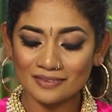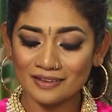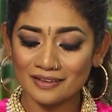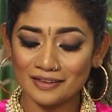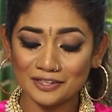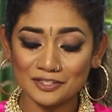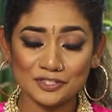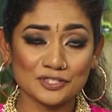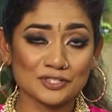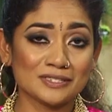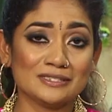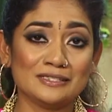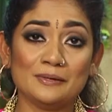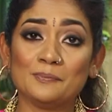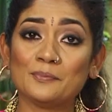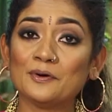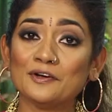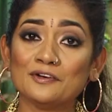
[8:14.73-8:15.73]
It's just the
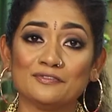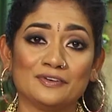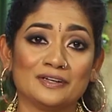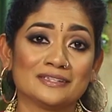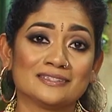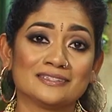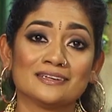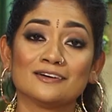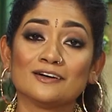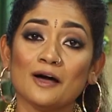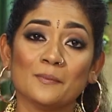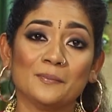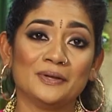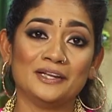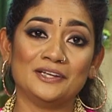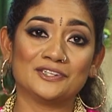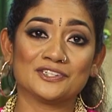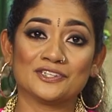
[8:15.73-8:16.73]
perfect
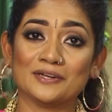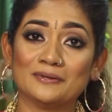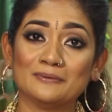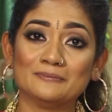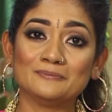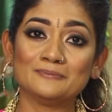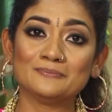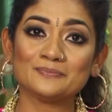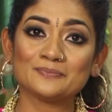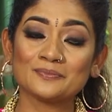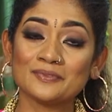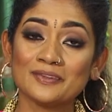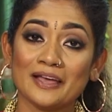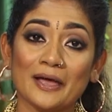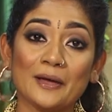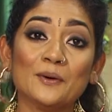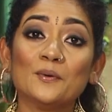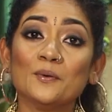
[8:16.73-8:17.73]
combination.
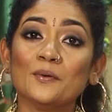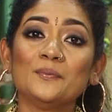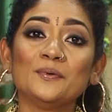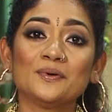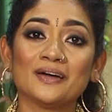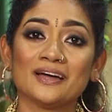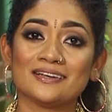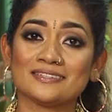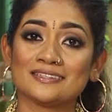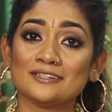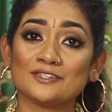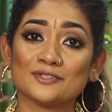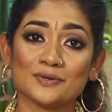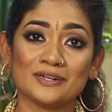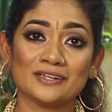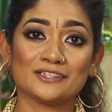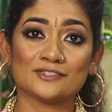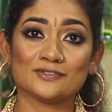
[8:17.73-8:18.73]
I hope you guys
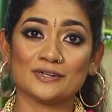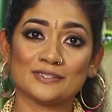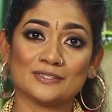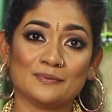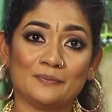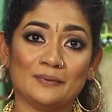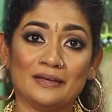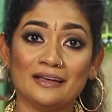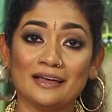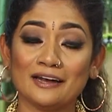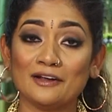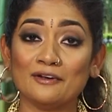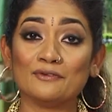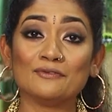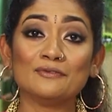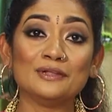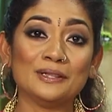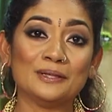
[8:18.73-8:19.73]
enjoyed this recipe and I
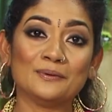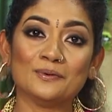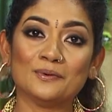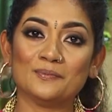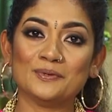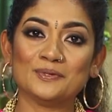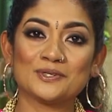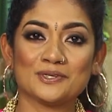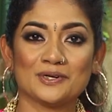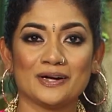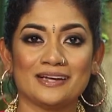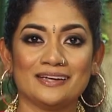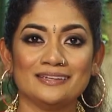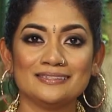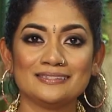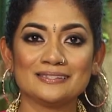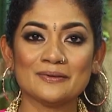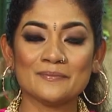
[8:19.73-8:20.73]
really hope you try it.
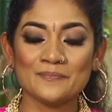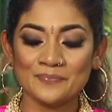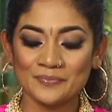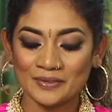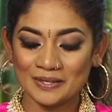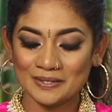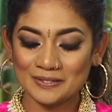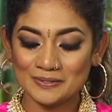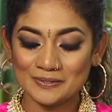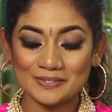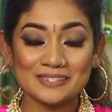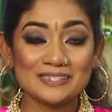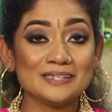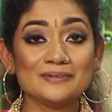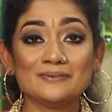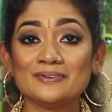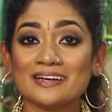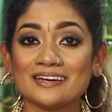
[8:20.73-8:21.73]
So see
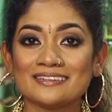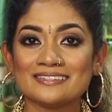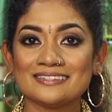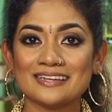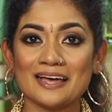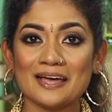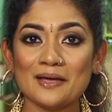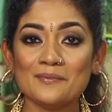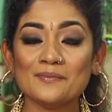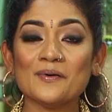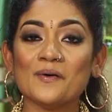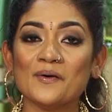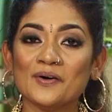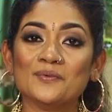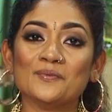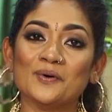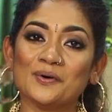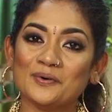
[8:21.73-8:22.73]
you next time
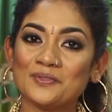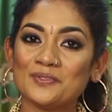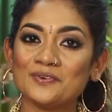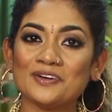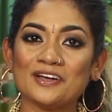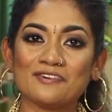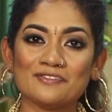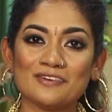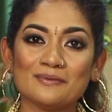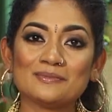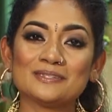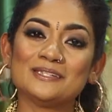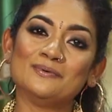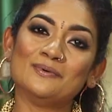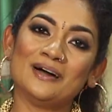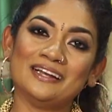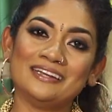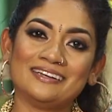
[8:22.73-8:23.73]
on 103 FM's
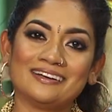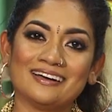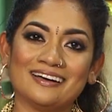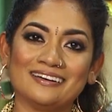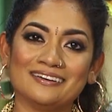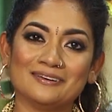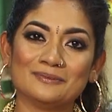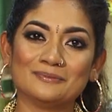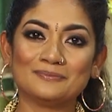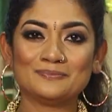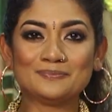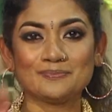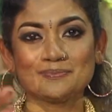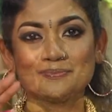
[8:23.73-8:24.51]
Divali Khaana.